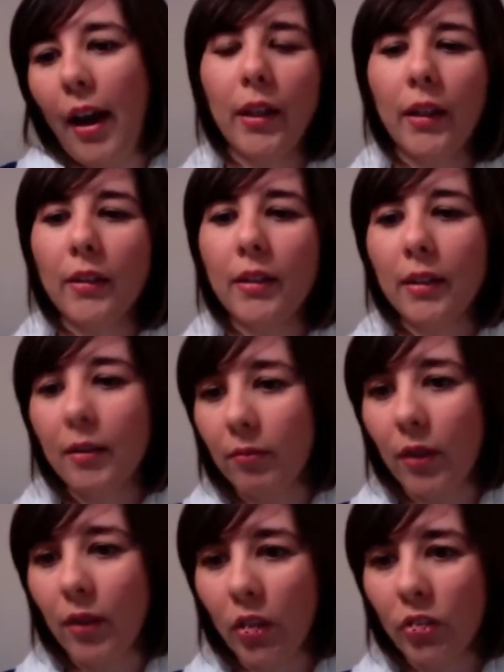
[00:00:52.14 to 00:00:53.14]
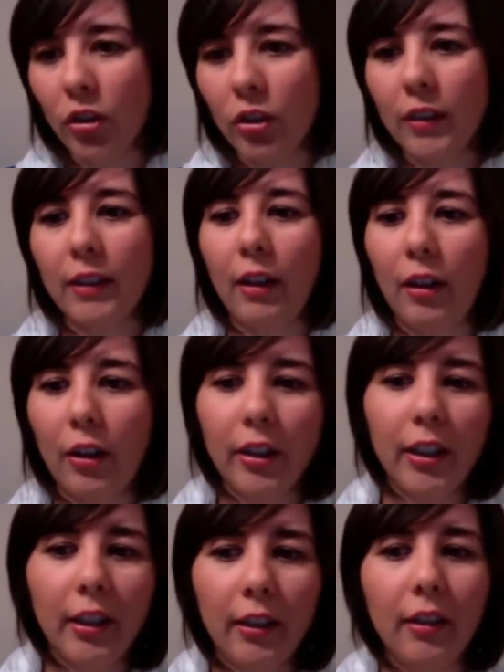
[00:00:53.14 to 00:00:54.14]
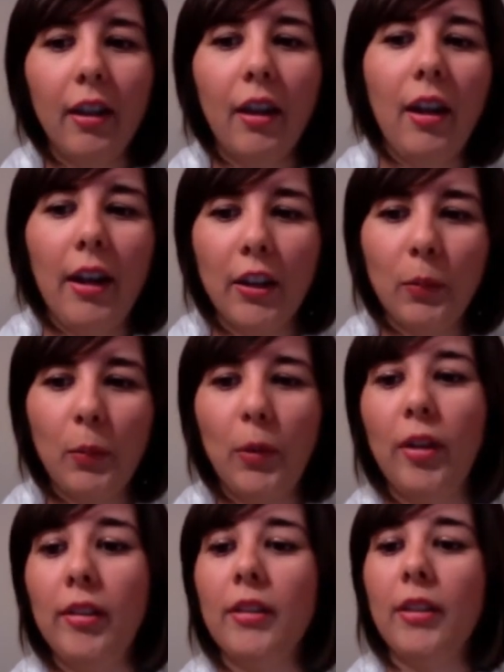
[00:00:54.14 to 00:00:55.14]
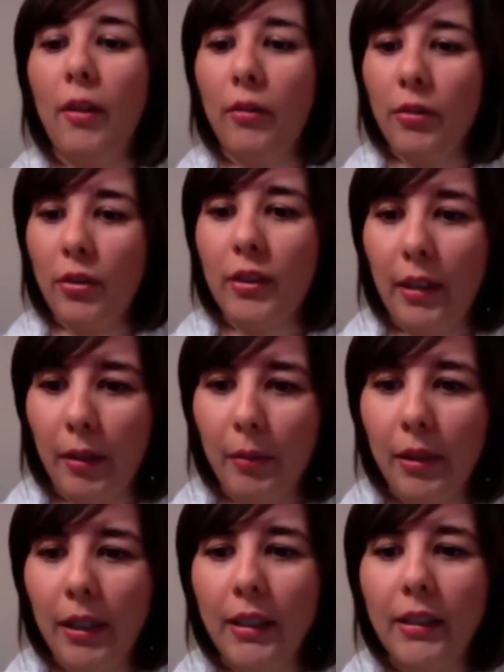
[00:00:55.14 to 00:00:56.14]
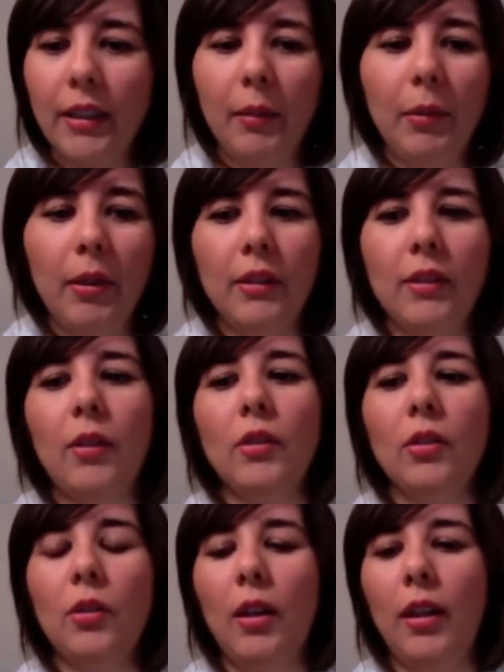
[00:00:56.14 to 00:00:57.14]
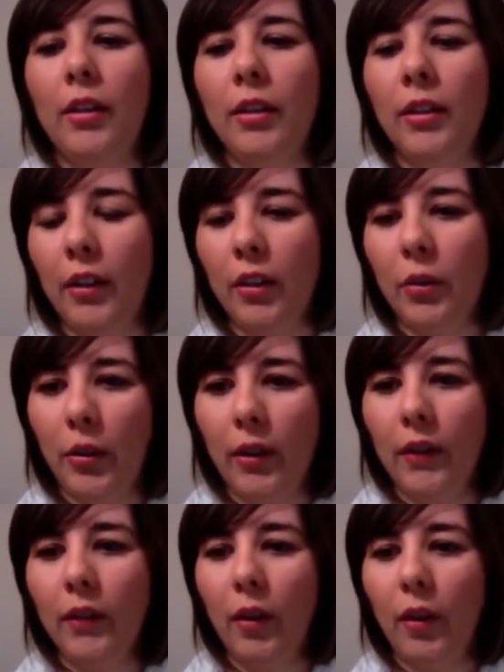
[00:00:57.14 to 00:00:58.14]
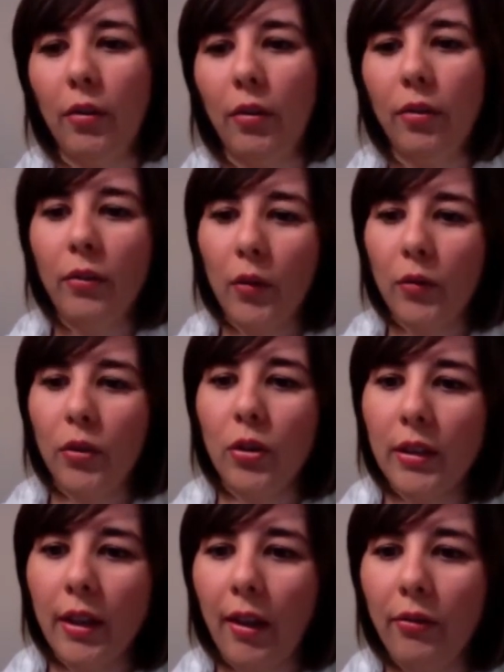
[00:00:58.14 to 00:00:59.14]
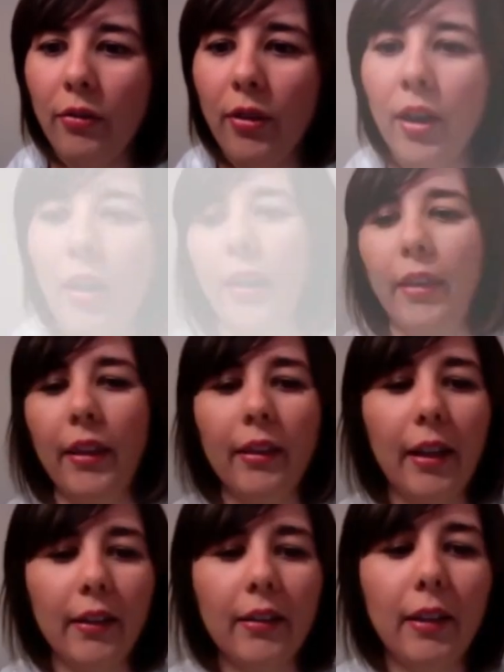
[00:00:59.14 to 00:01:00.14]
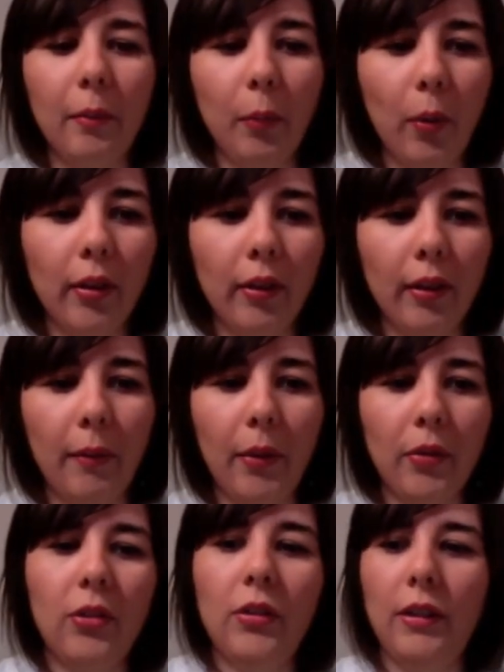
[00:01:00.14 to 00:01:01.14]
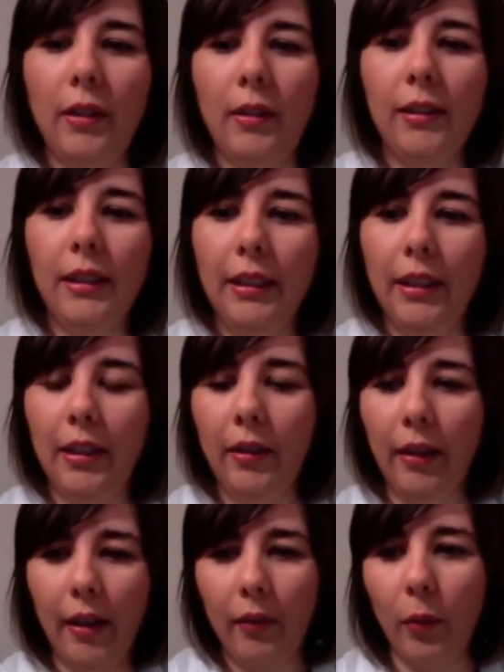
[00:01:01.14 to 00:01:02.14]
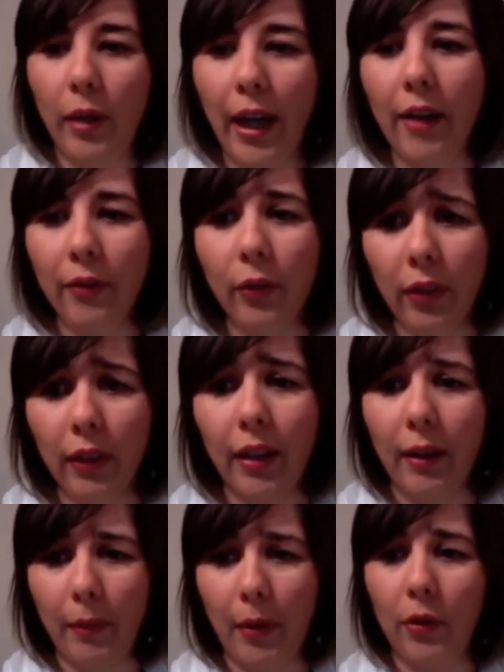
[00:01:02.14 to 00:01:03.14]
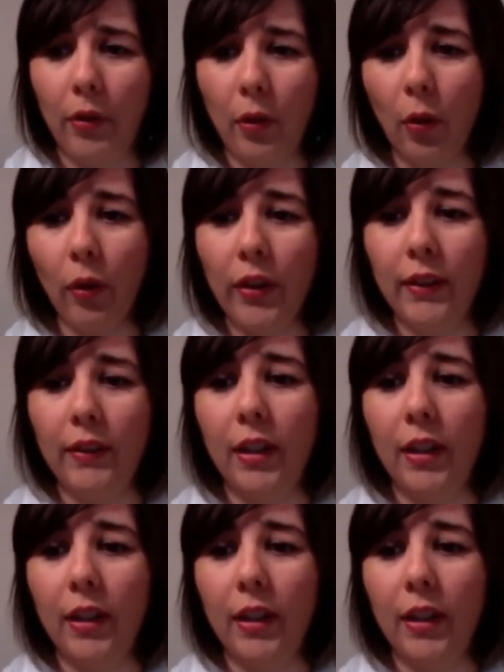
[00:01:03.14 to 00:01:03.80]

It's not just the learning experience of sustainability, but it's also a learning experience of, of yourself. I think that's important about sustainability that we have to think about all these